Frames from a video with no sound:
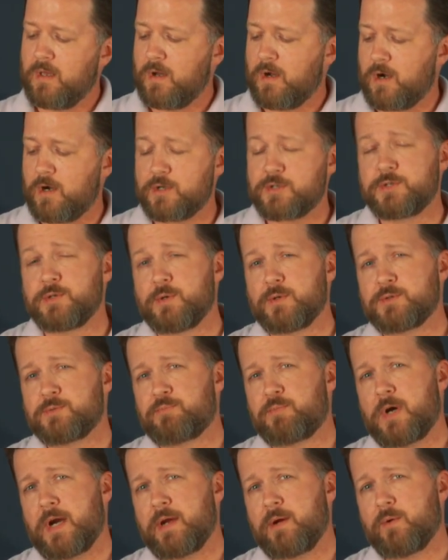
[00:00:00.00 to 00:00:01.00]
Arsenal's
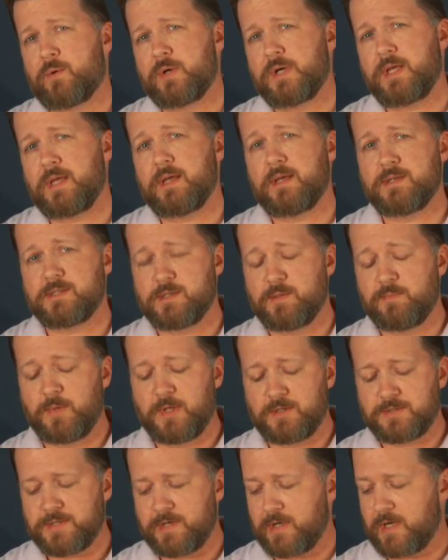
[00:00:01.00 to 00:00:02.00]
priority is the
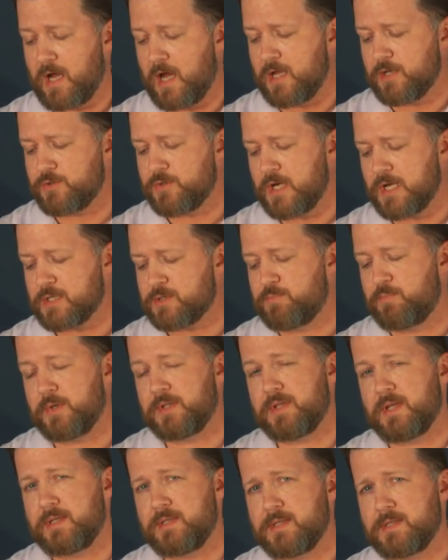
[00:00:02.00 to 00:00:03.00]
military contracts,
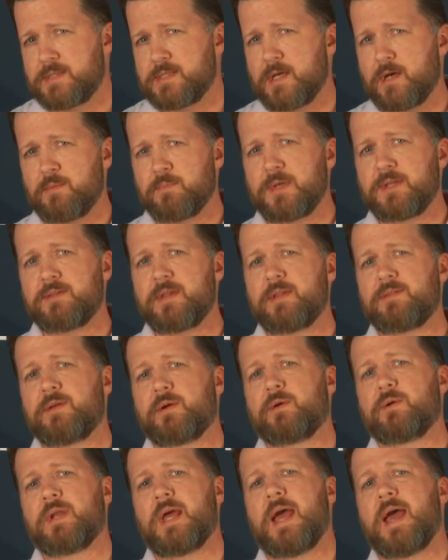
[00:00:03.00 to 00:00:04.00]
but they did tell me that
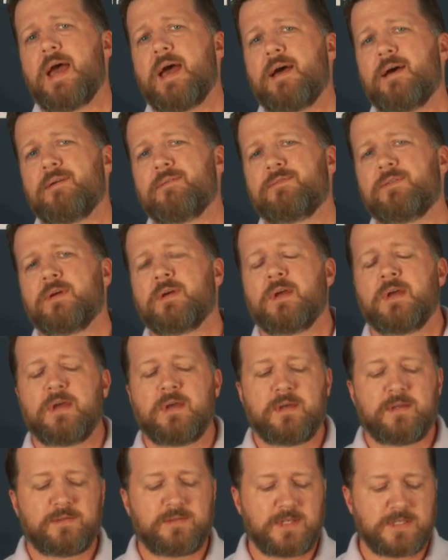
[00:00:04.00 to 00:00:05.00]
they're going to have
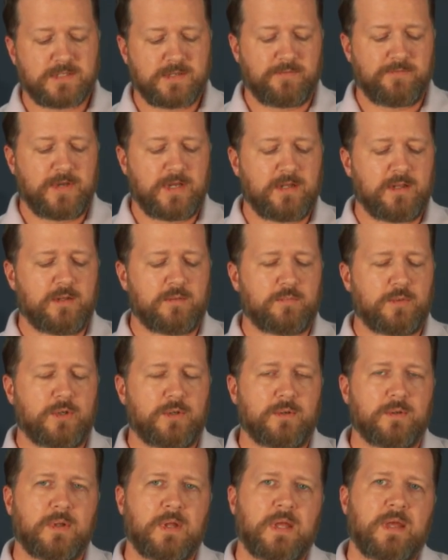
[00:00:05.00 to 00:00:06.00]
these
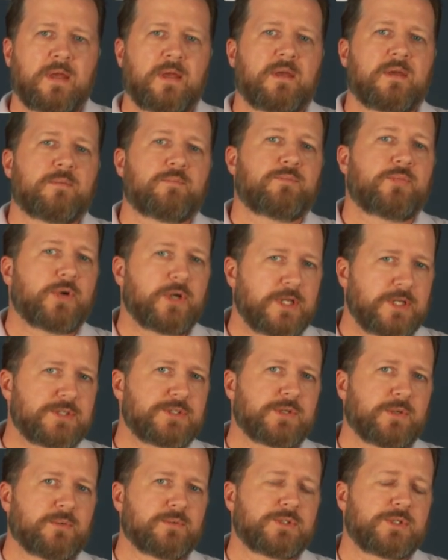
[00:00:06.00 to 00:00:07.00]
available pretty
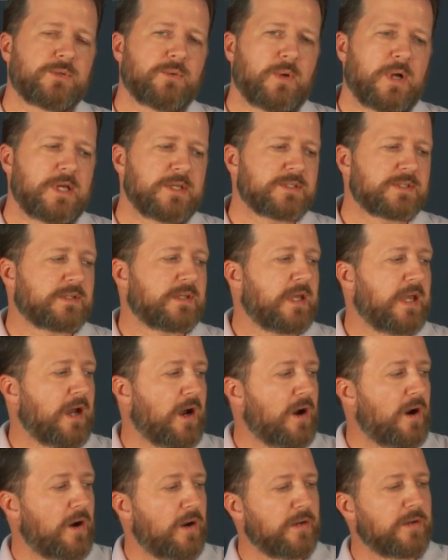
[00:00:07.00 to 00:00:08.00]
soon to us
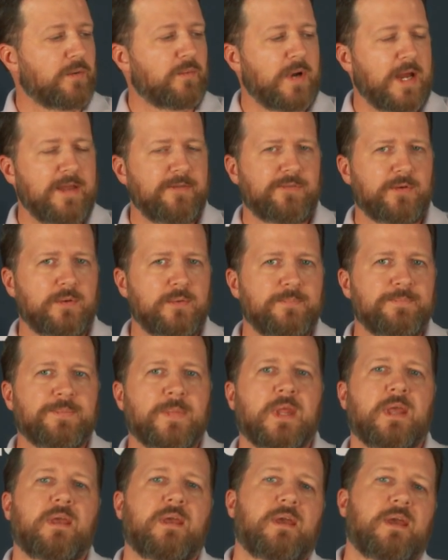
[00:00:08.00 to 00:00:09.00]
on a rifle.
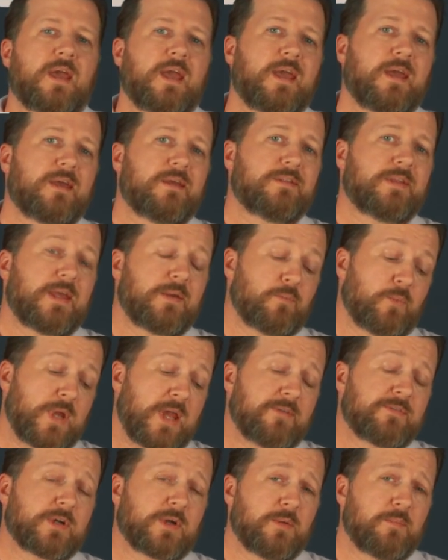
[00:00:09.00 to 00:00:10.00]
And we
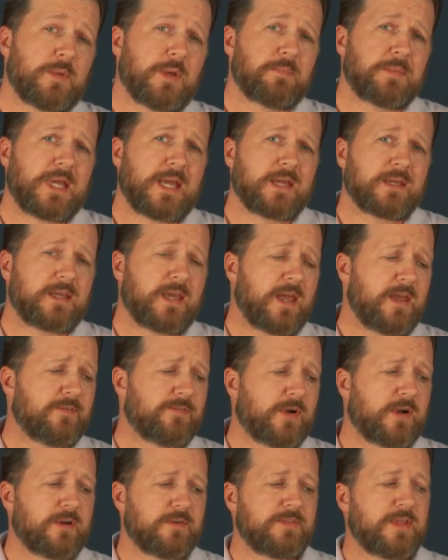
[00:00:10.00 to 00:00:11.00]
have a commitment at
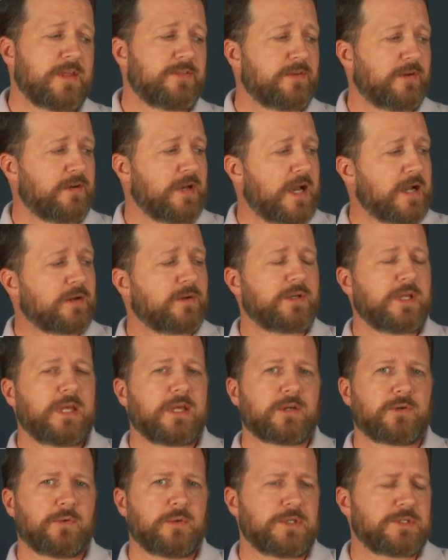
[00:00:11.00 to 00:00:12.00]
KVAR that they're not going to
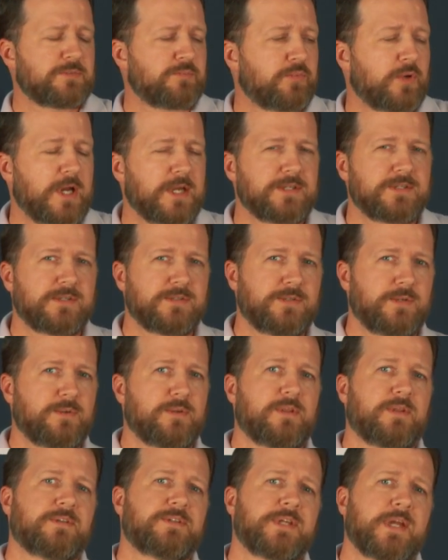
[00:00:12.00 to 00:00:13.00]
increase prices due
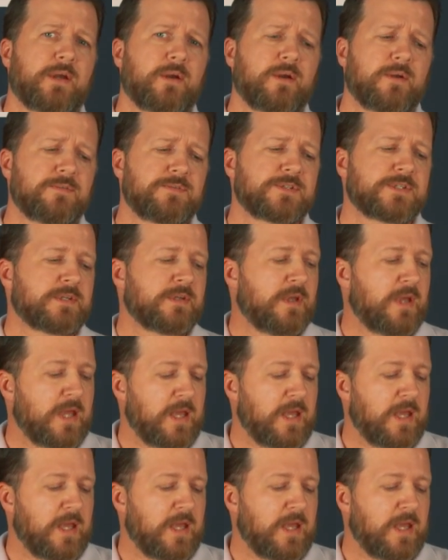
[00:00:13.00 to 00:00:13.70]
to the tariffs.